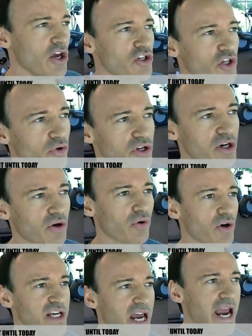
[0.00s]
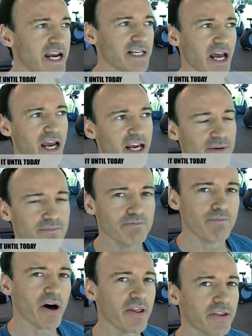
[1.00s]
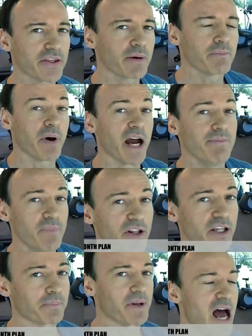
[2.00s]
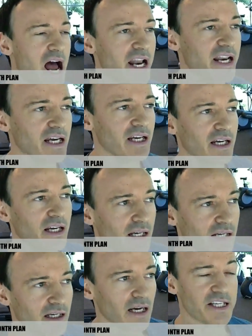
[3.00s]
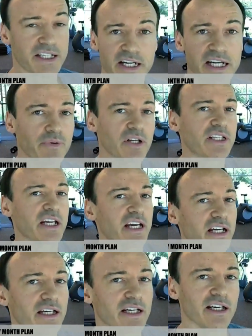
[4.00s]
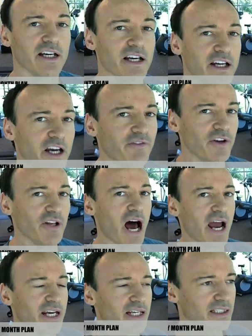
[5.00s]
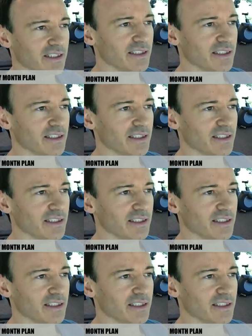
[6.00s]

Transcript: So you create a month-by-month plan, a sequencing, if you like.